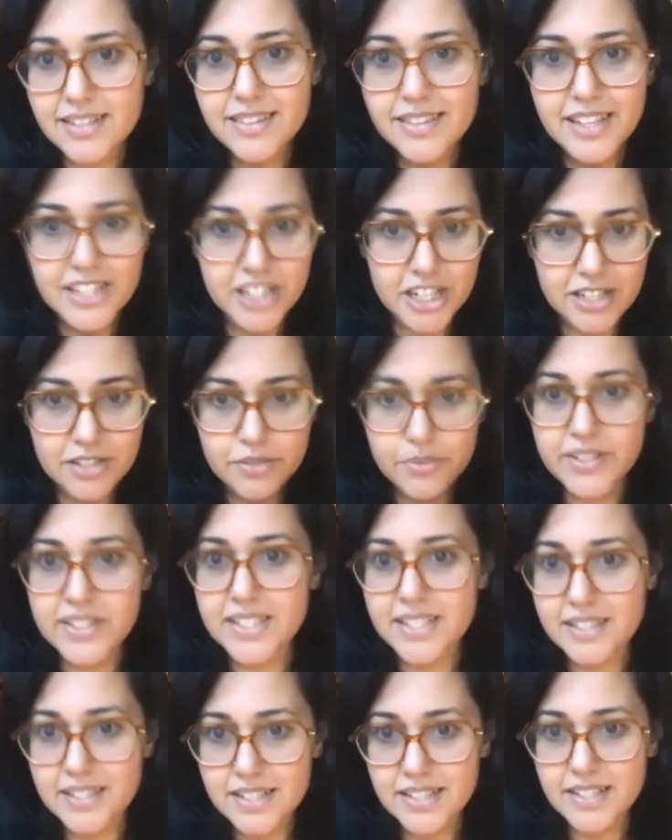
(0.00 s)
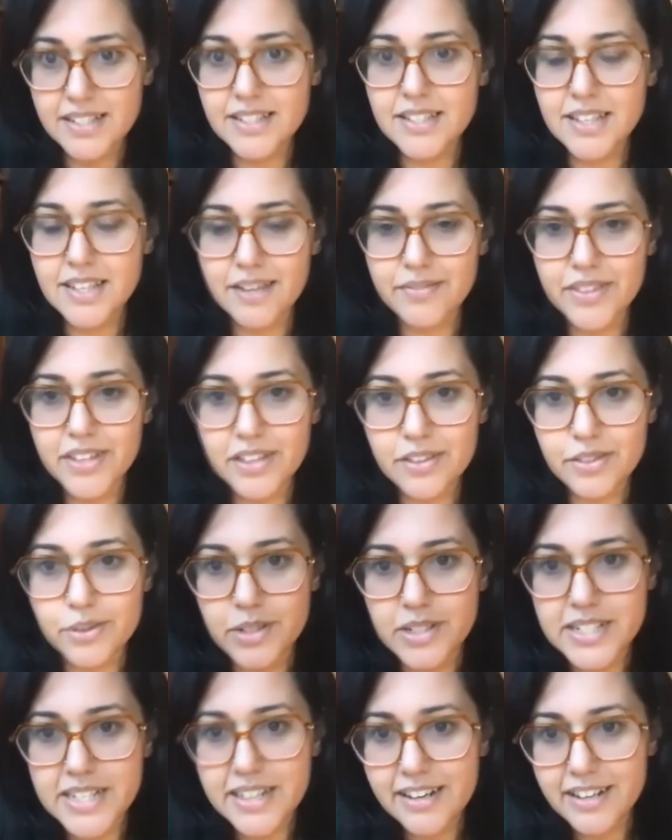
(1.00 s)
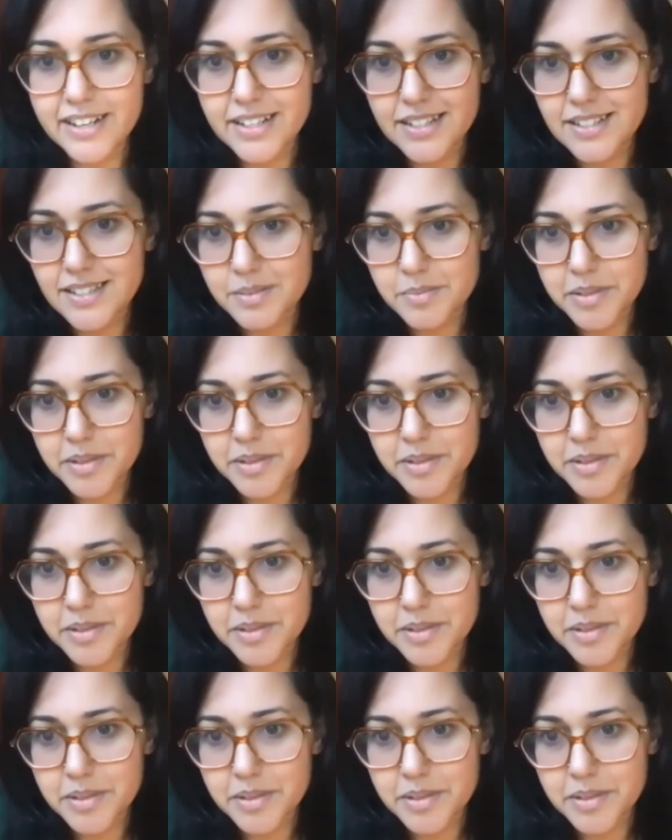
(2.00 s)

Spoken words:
than just resistance of the authoritarianism